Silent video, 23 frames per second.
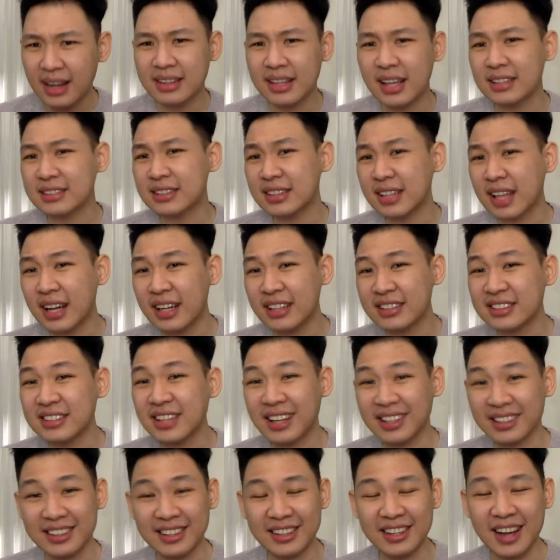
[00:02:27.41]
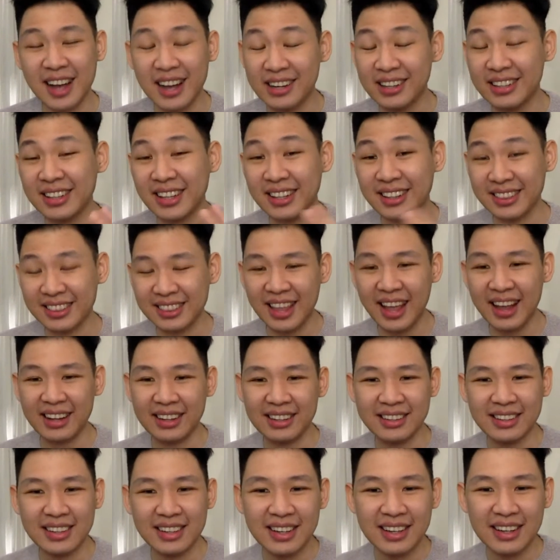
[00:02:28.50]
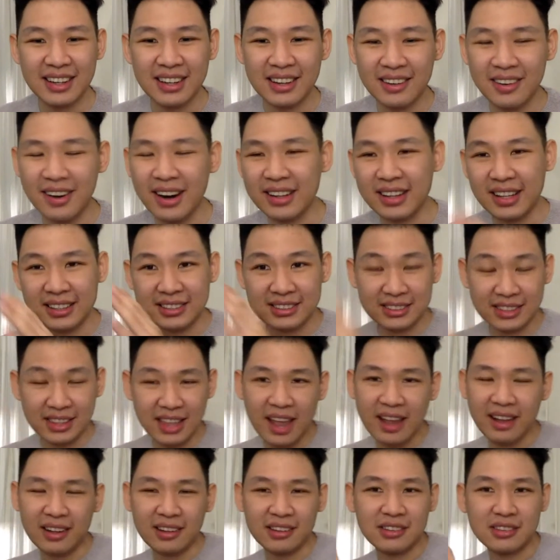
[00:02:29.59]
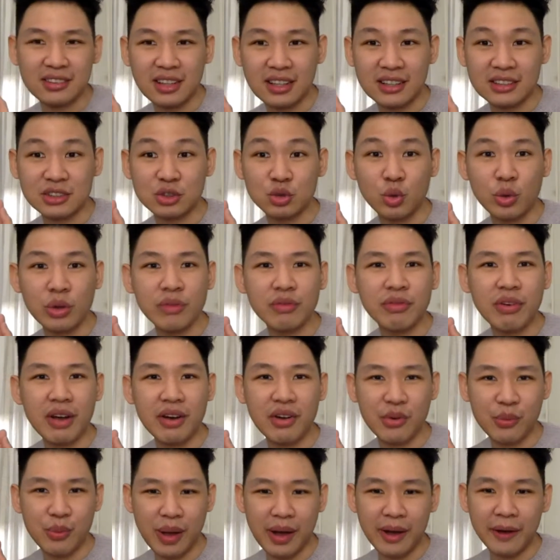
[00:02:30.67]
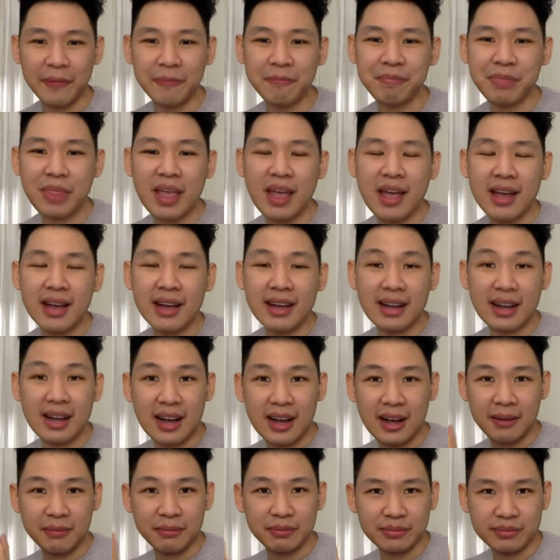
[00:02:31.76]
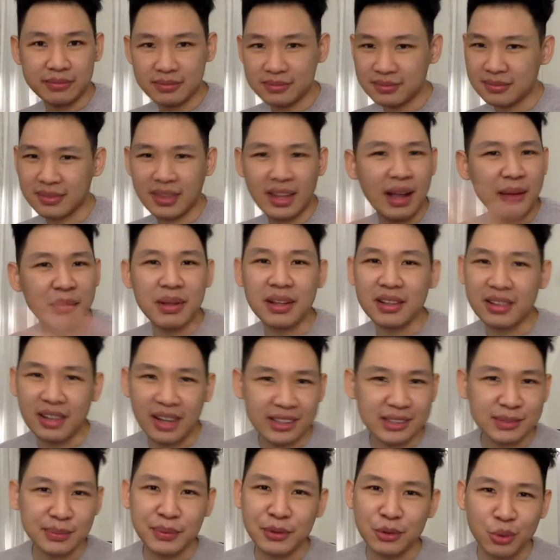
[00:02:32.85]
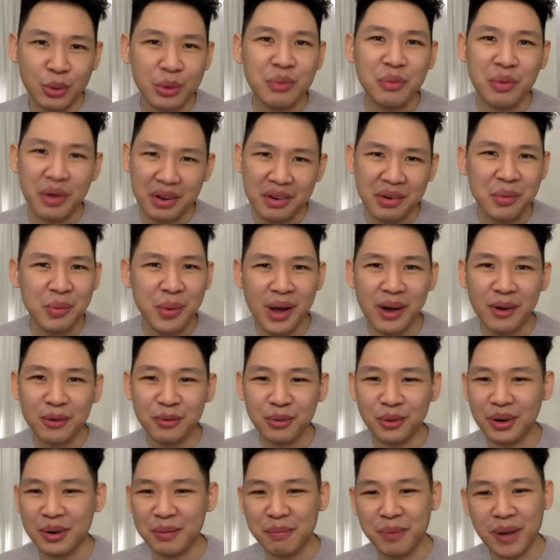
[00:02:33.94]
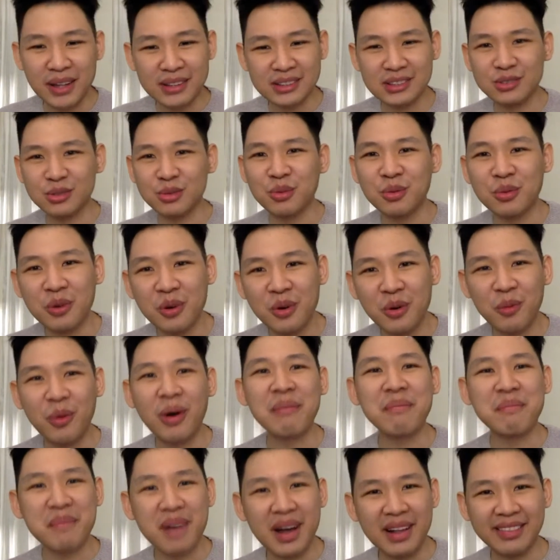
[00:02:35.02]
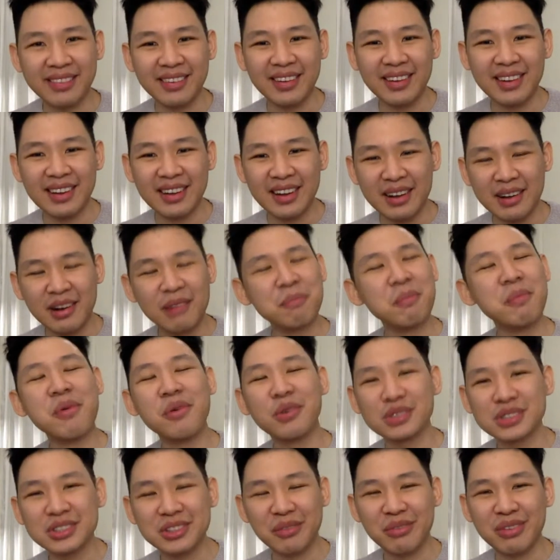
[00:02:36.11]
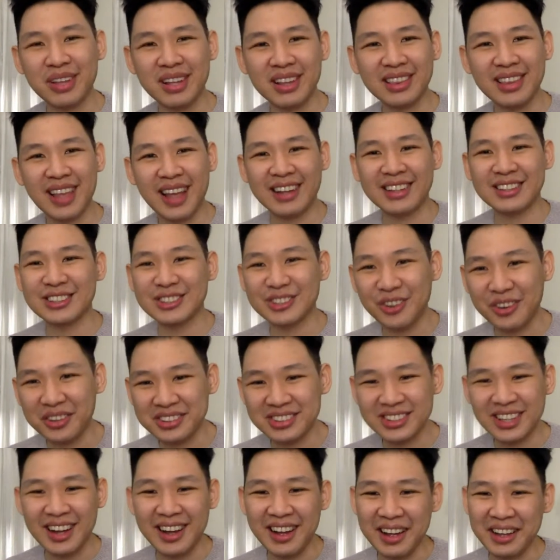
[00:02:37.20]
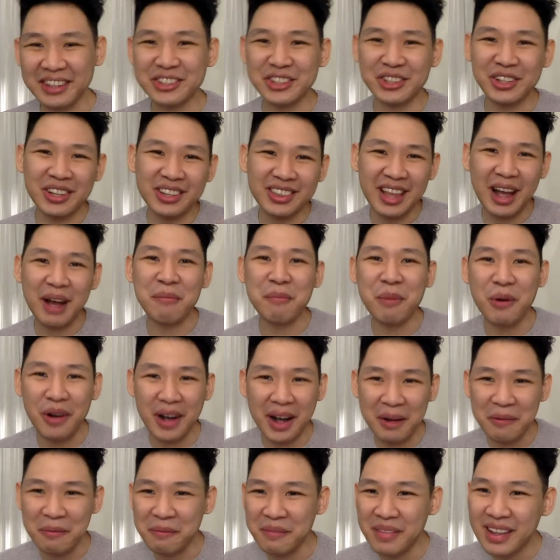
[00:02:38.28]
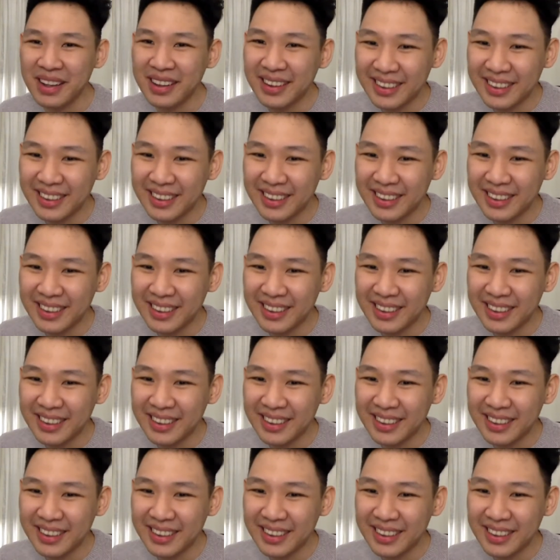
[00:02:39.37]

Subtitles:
There's another sector other than tech, right? There's tech that's doing very well. Has been doing very well for the past 1 month. Most of the tech stocks are actually double up